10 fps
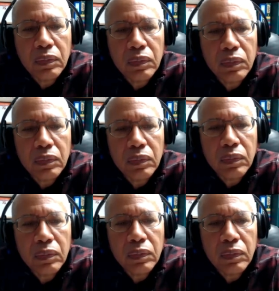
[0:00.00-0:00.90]

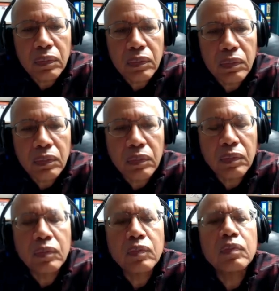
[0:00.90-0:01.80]

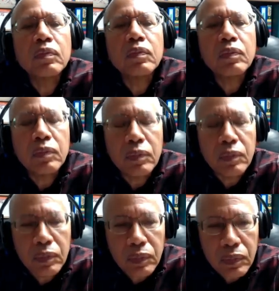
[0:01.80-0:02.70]

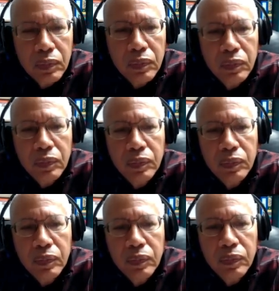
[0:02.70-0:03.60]

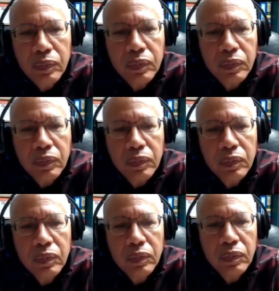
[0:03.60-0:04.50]

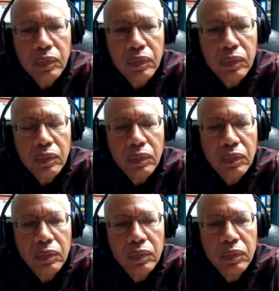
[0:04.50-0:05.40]

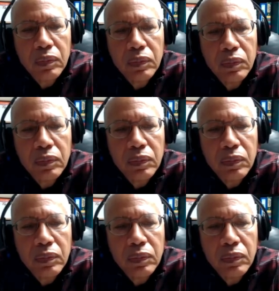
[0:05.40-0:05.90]
This person isn't speaking.